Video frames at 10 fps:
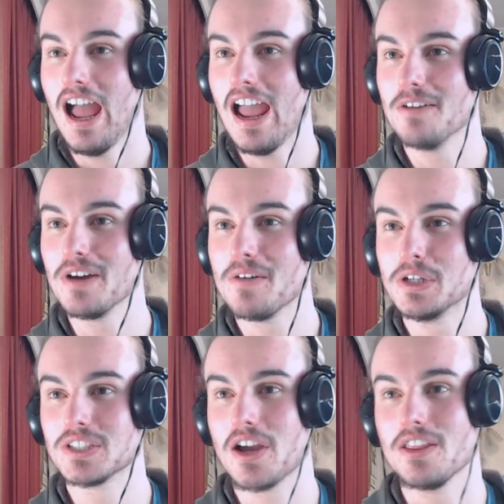And we have
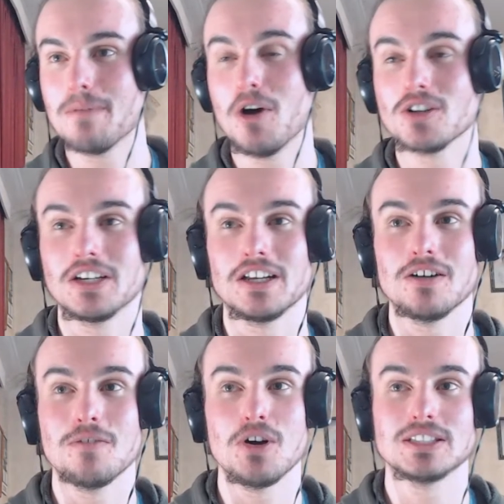also got their box. You can
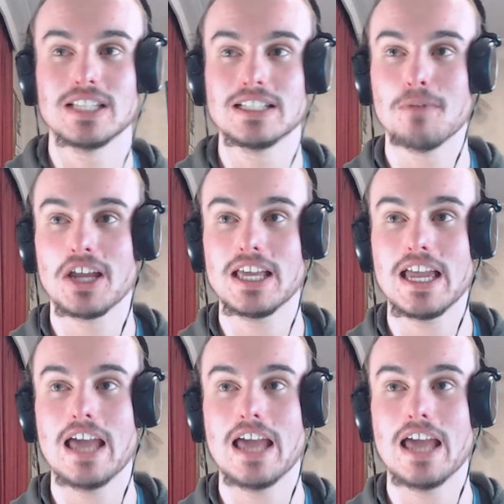do it, boys, says Mikey.